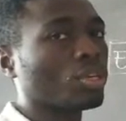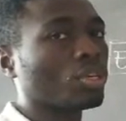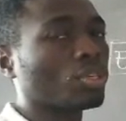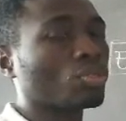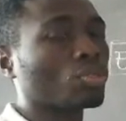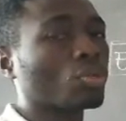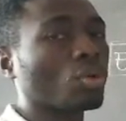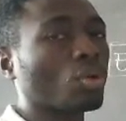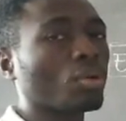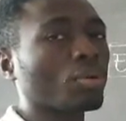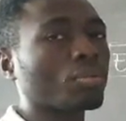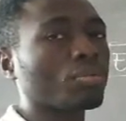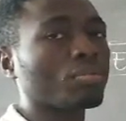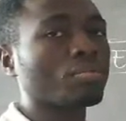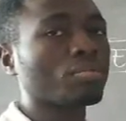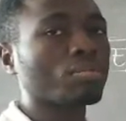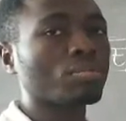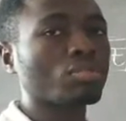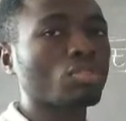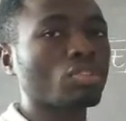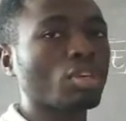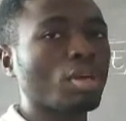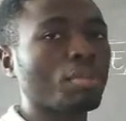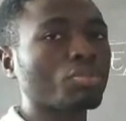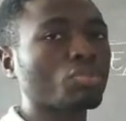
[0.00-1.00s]
So
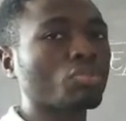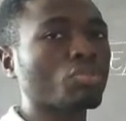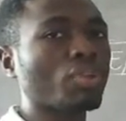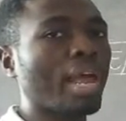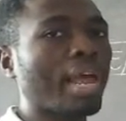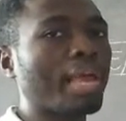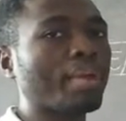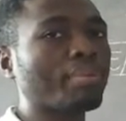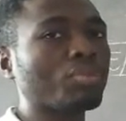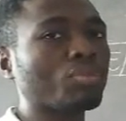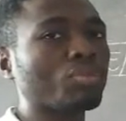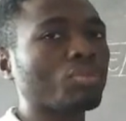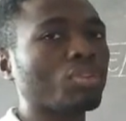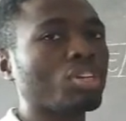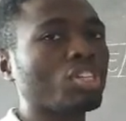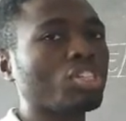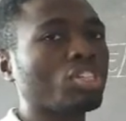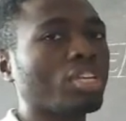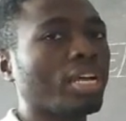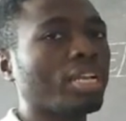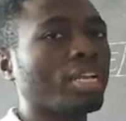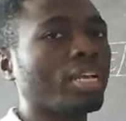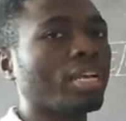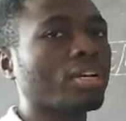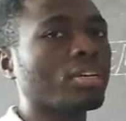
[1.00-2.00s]
subscribe to the
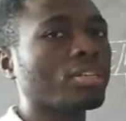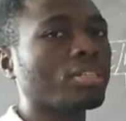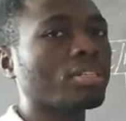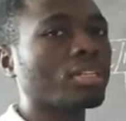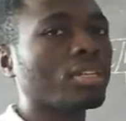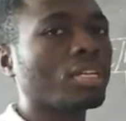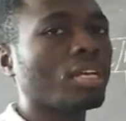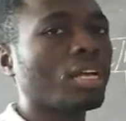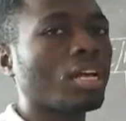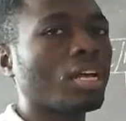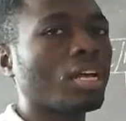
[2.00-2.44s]
channel,